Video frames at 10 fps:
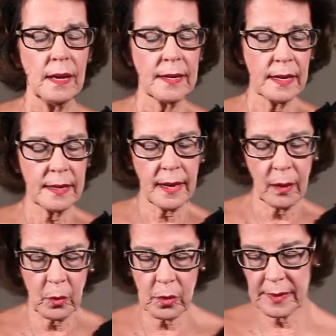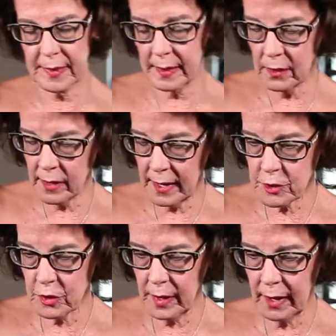Gil and I were at the
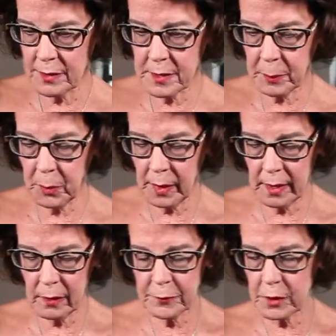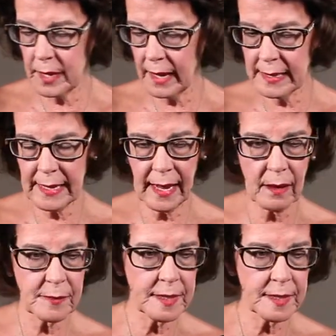International House of Prayer for 9.5